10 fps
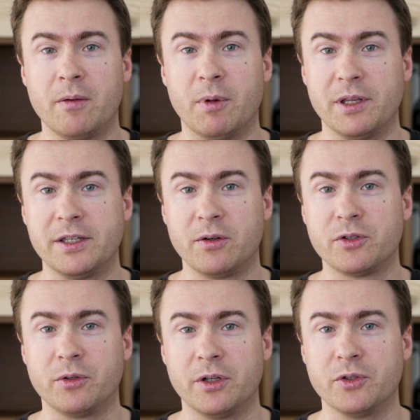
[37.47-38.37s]
but that's
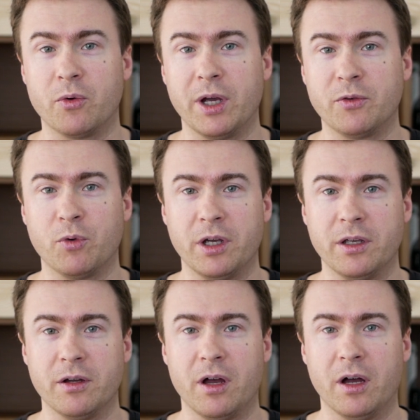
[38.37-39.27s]
also not the right
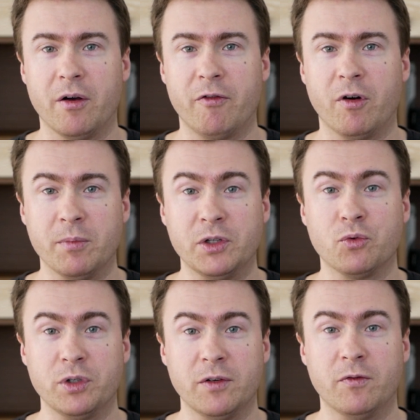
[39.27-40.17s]
way for me
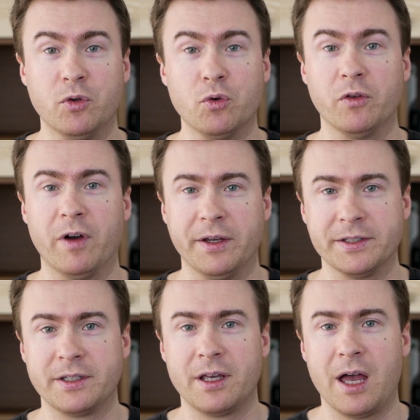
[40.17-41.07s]
to give you
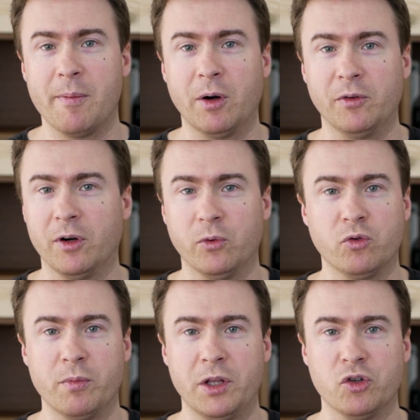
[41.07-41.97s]
advice about how
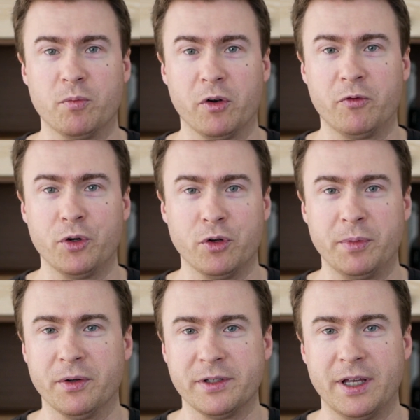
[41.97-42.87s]
to manage the portfolio,
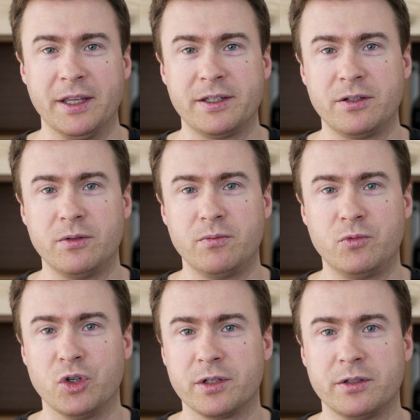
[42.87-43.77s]
because that's
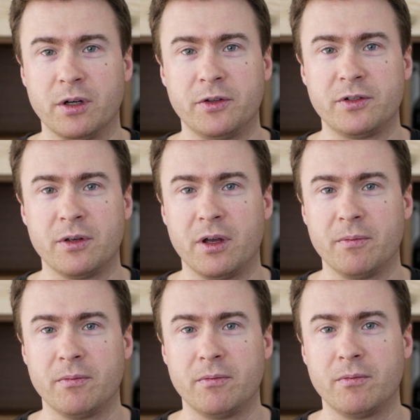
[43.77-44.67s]
just not
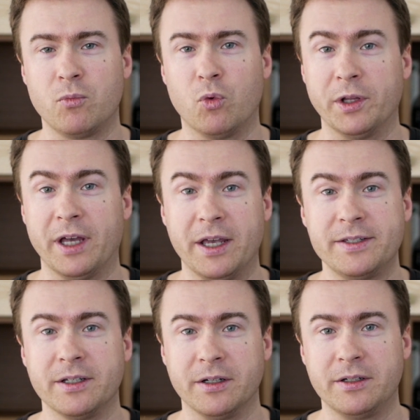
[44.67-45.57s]
what I
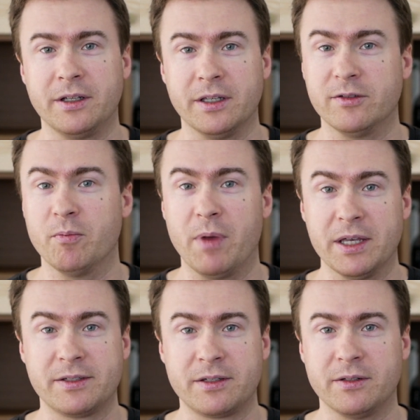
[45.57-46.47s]
think is the
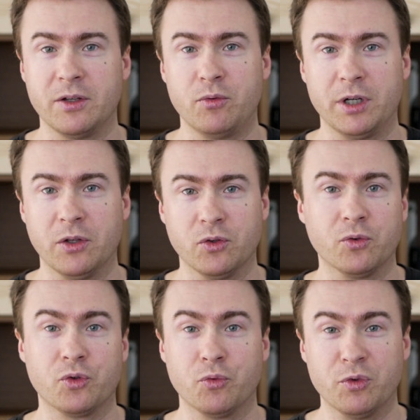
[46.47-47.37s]
best that you can do
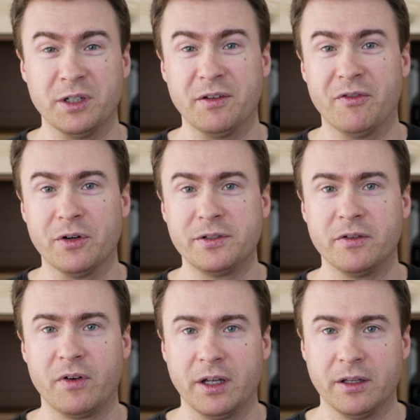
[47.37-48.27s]
to really
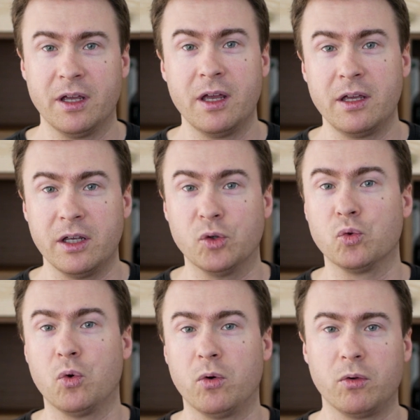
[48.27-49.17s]
diversify
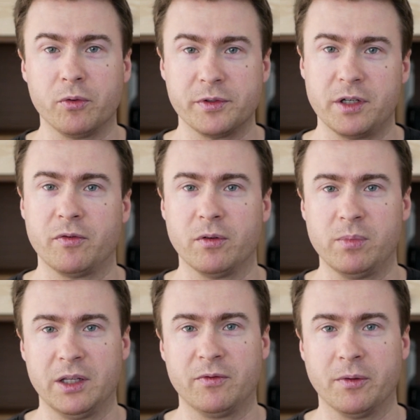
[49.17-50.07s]
into all those different
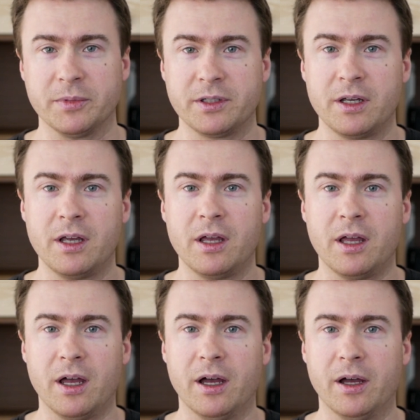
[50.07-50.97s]
platforms
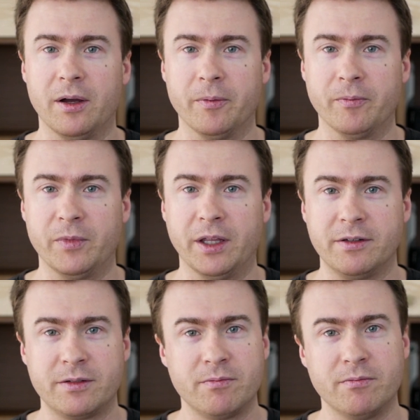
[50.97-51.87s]

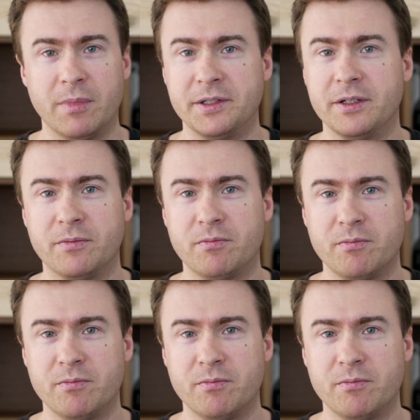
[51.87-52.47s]
that make it